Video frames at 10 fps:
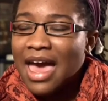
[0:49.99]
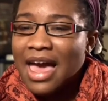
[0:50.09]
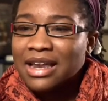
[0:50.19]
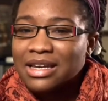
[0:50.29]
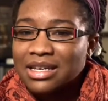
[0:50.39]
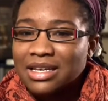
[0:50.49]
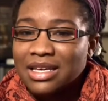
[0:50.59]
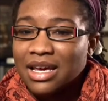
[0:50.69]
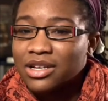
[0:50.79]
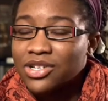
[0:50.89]
And
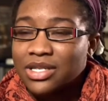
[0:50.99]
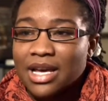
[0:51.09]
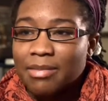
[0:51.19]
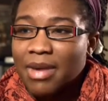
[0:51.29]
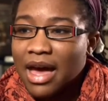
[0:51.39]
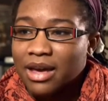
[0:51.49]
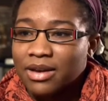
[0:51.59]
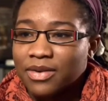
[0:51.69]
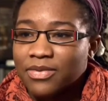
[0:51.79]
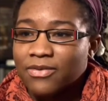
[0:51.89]
he had just come
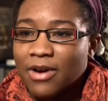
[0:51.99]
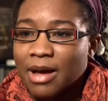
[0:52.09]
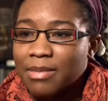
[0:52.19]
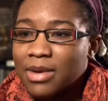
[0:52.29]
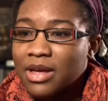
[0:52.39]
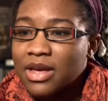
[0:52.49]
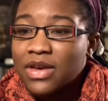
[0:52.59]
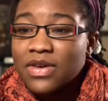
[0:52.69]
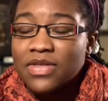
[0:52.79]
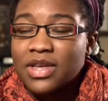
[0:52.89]
back from
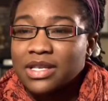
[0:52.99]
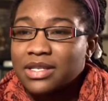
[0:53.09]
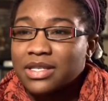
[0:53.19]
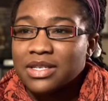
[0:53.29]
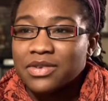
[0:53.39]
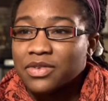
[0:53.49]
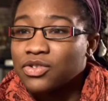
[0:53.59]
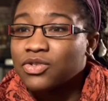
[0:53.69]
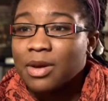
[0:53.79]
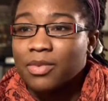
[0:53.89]
this
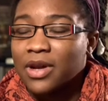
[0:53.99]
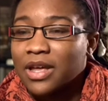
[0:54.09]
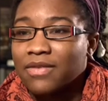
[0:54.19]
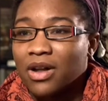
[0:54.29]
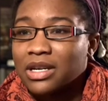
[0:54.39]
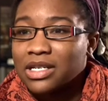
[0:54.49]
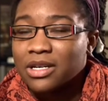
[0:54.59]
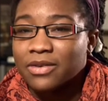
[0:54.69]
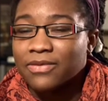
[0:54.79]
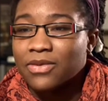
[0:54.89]
trip where he had
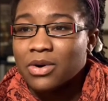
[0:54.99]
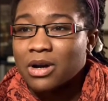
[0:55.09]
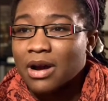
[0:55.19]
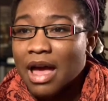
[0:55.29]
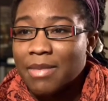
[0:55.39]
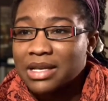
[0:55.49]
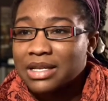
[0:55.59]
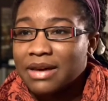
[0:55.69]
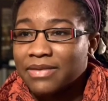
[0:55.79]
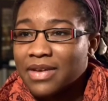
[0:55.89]
volunteered for MSF.